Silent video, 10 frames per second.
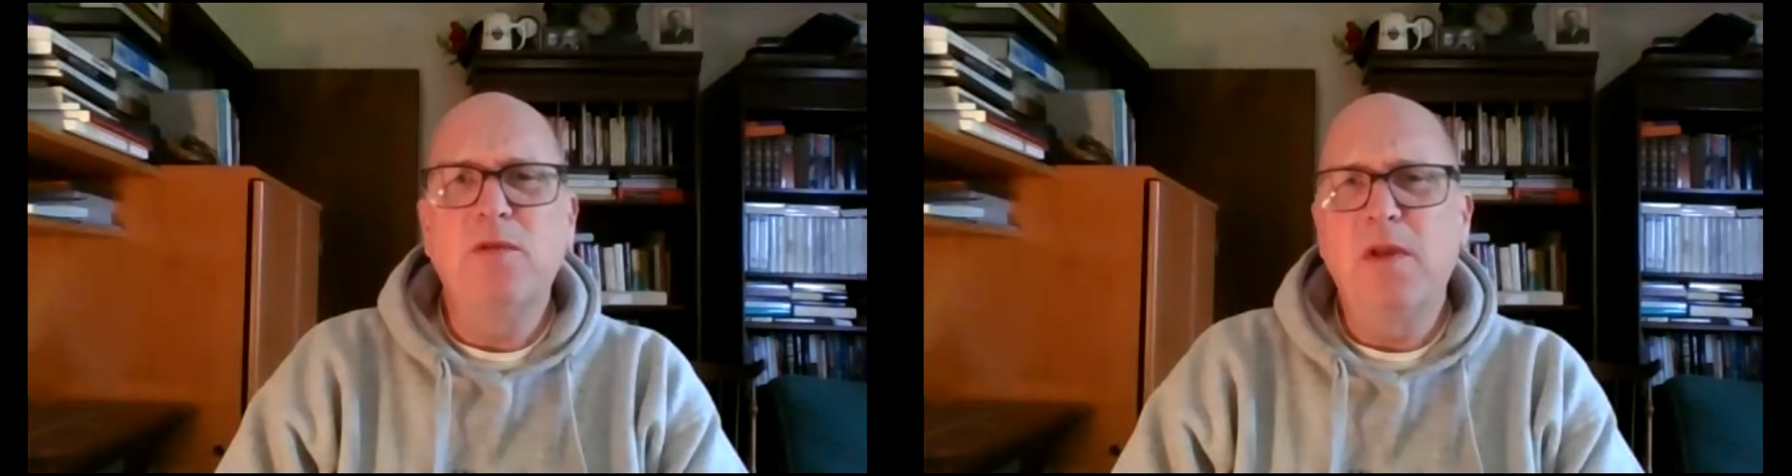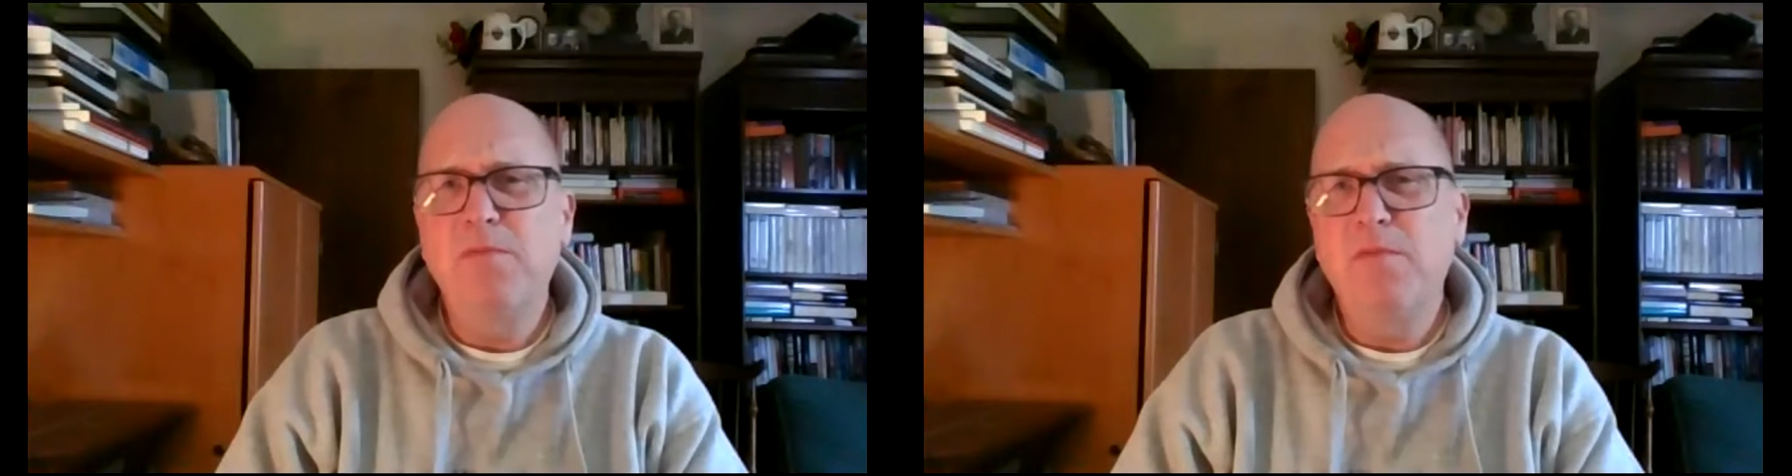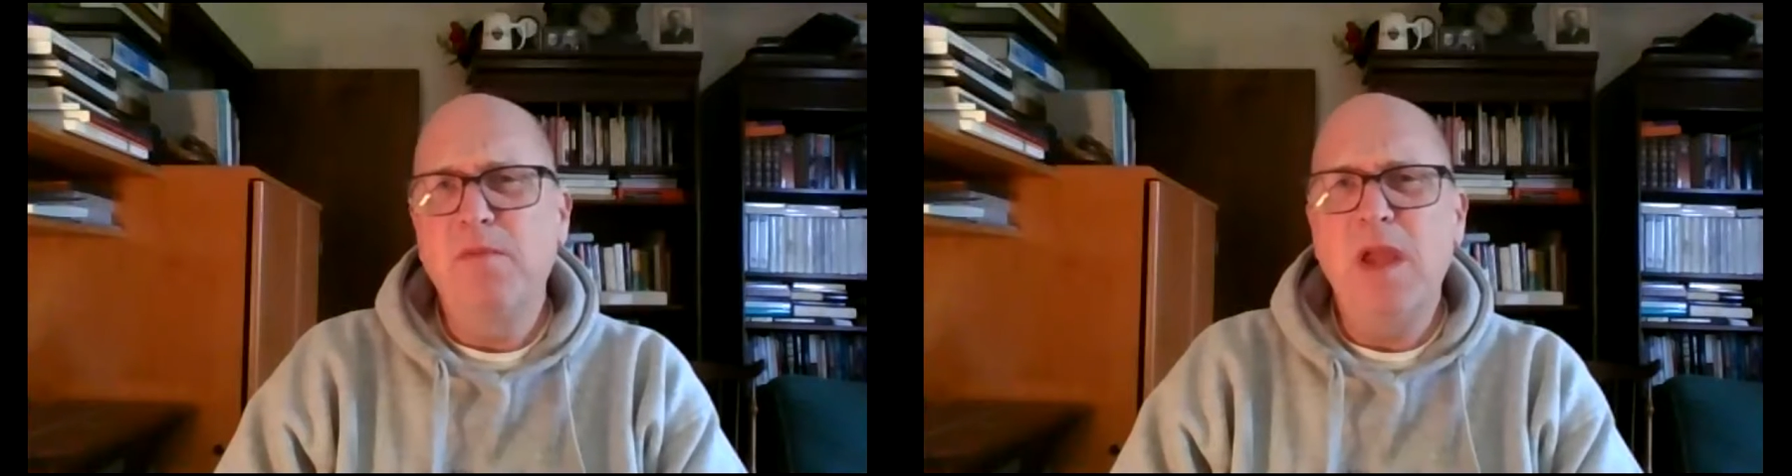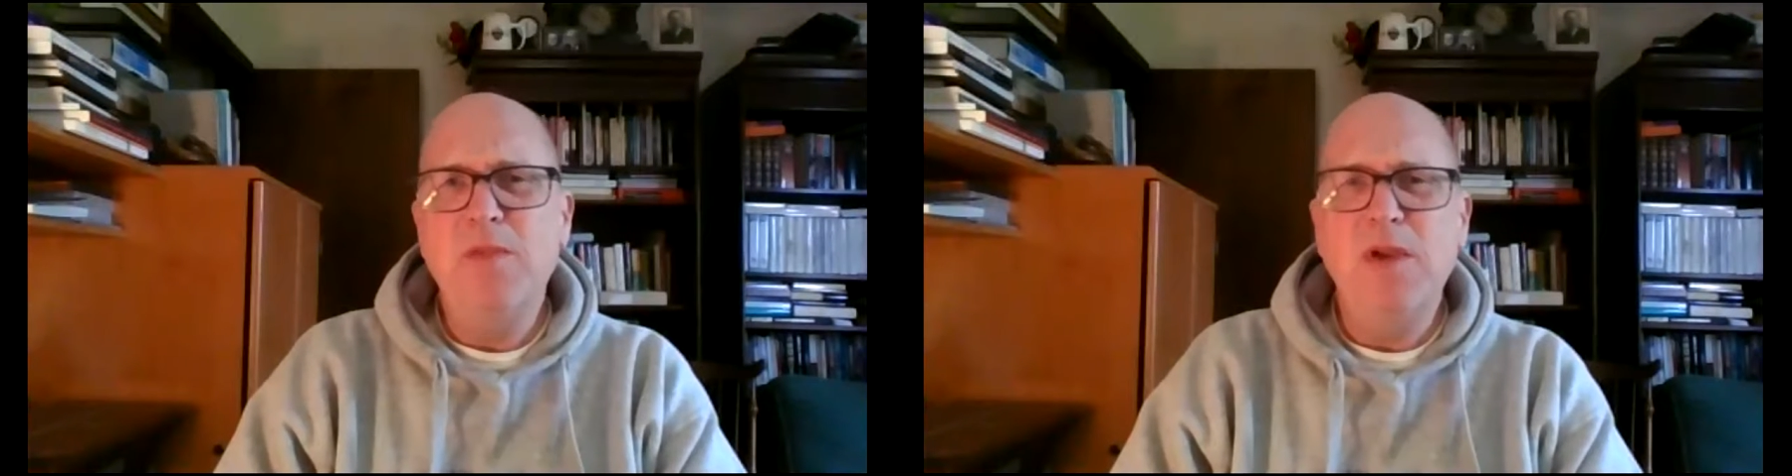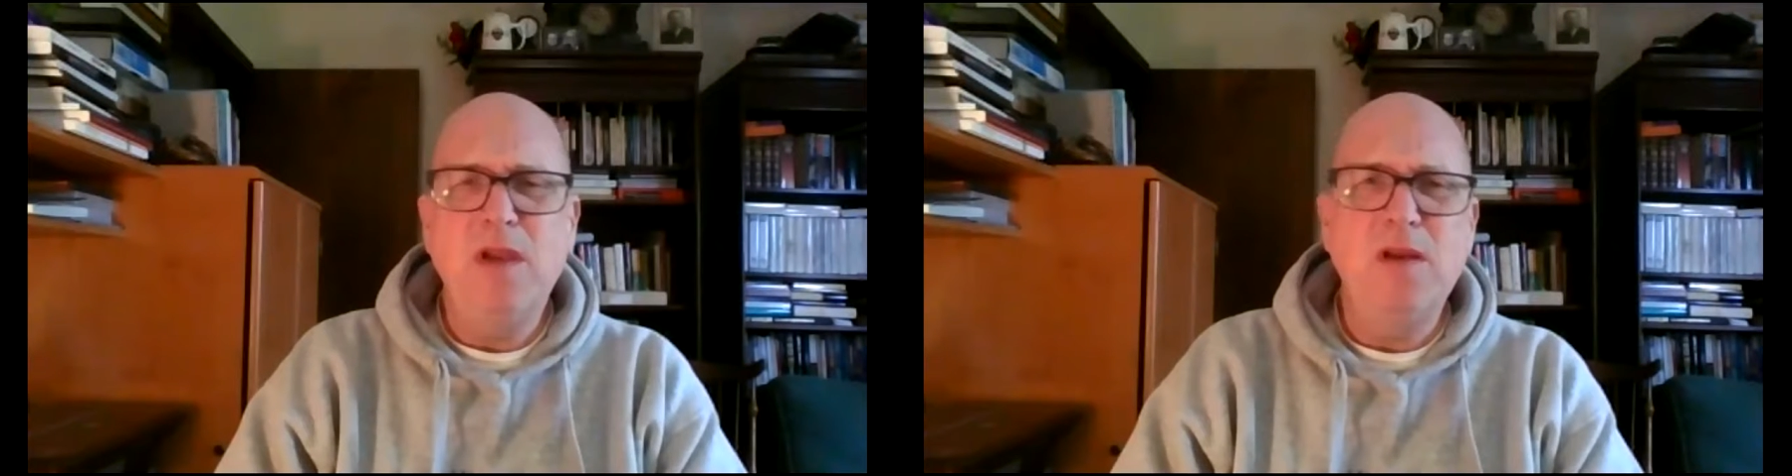and then
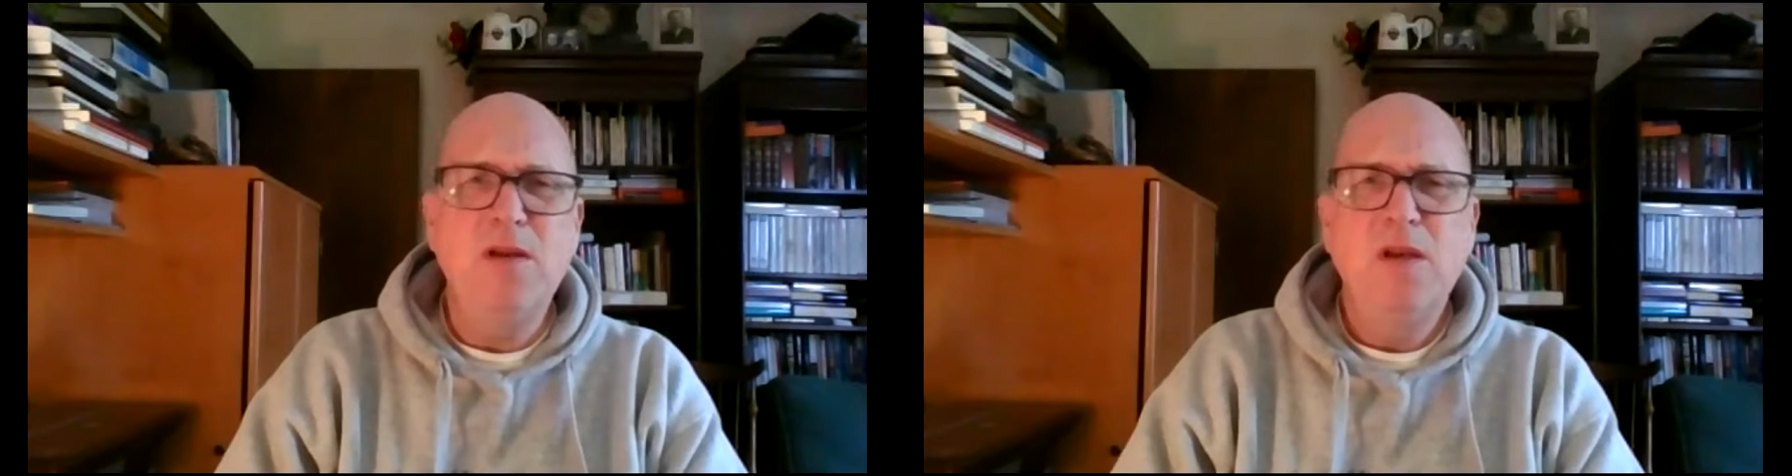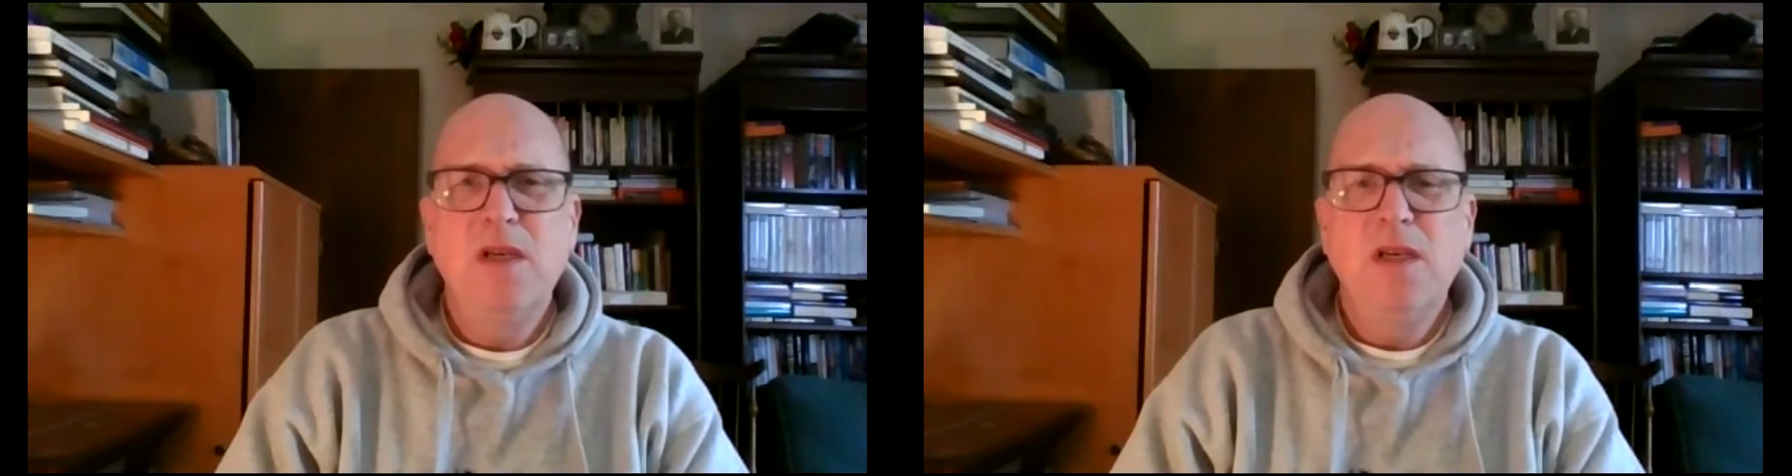maybe